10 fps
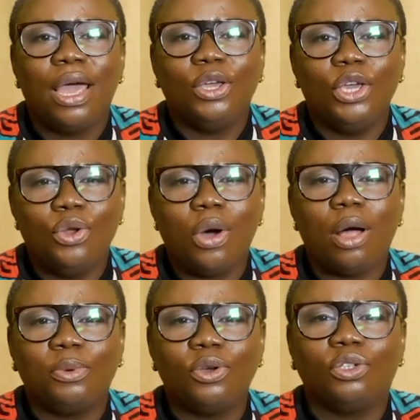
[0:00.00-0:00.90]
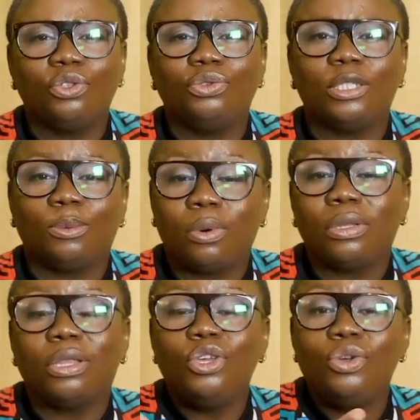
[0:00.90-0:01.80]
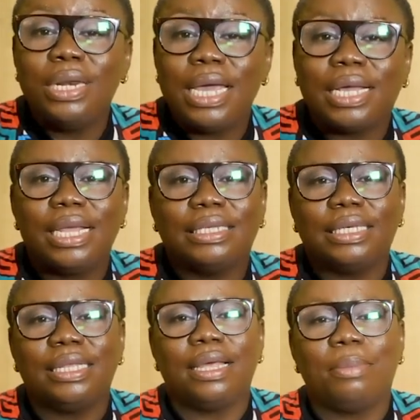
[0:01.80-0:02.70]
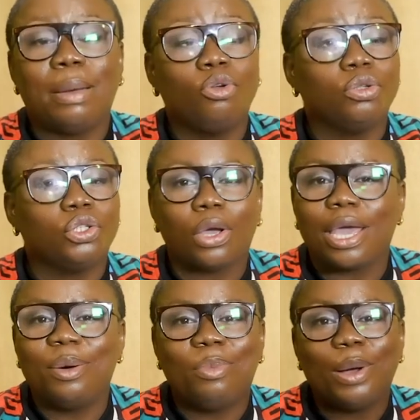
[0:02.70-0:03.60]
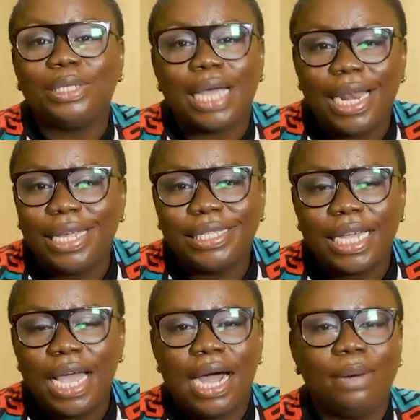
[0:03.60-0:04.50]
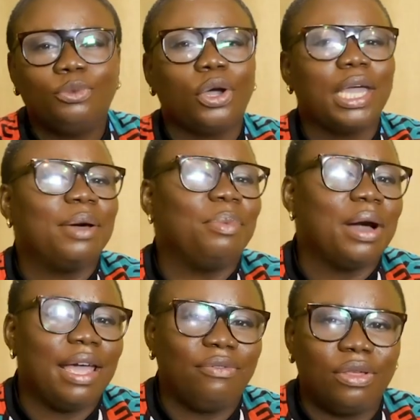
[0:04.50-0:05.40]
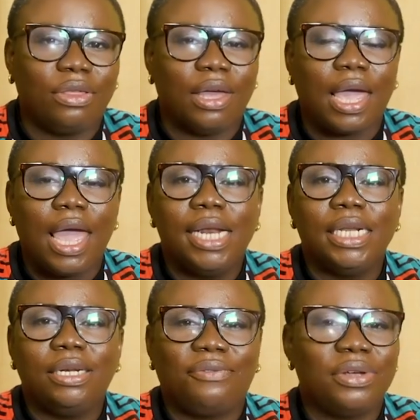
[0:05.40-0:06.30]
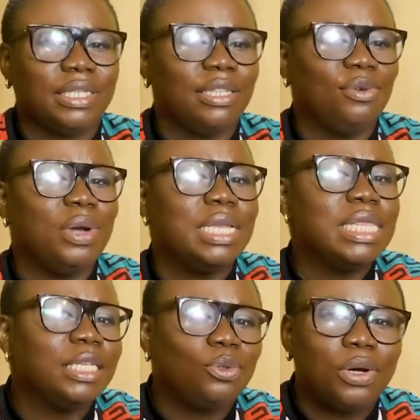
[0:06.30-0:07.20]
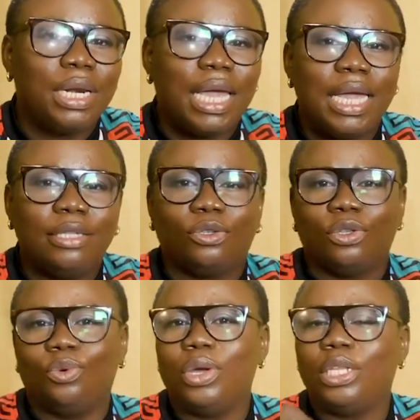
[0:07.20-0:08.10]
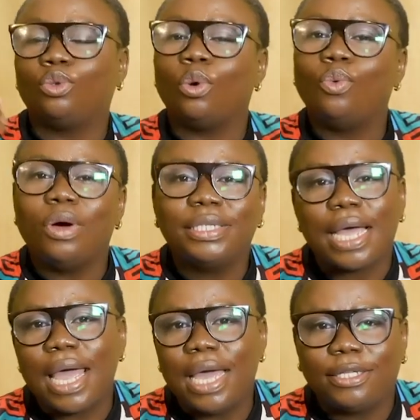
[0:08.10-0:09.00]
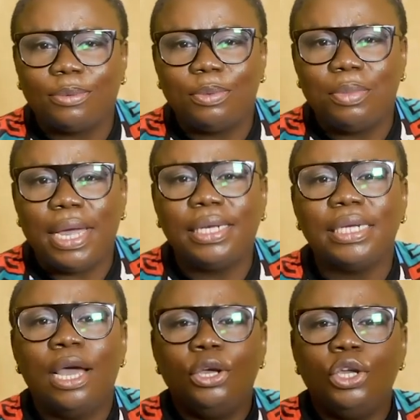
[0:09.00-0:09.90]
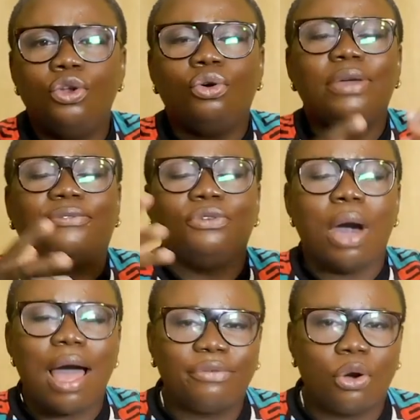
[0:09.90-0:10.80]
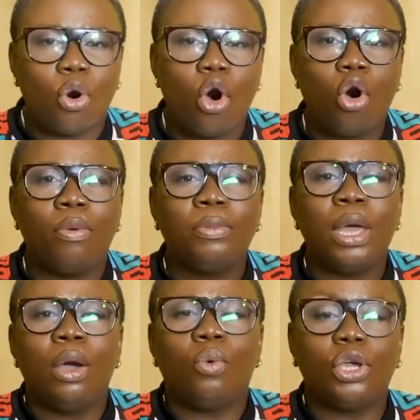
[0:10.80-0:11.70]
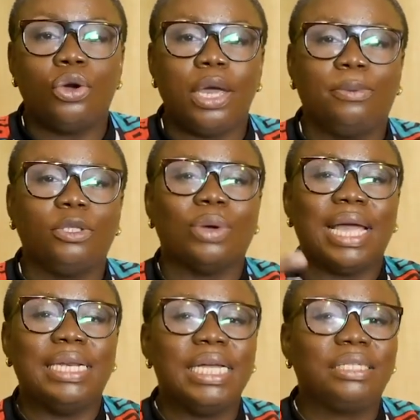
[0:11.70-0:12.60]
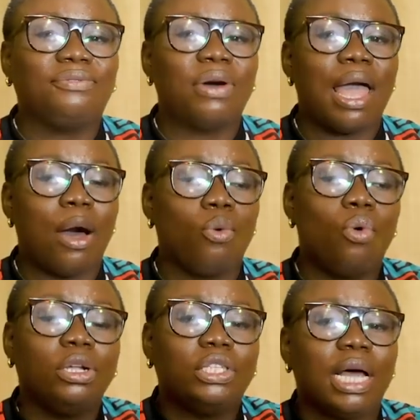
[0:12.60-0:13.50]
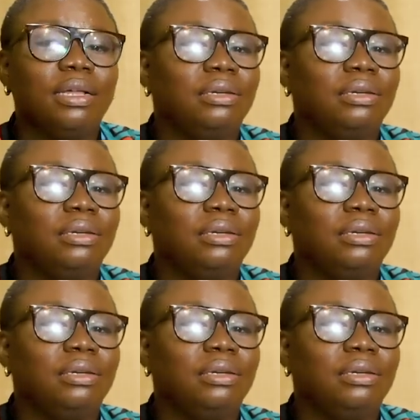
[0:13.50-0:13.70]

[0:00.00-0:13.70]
Helping your children spot the uniqueness in them. I'm not talking about talent. I'm talking about everything. The difference in the way this one eats to the way this one wants her hair to be made. If you have a home where you're able to identify how one child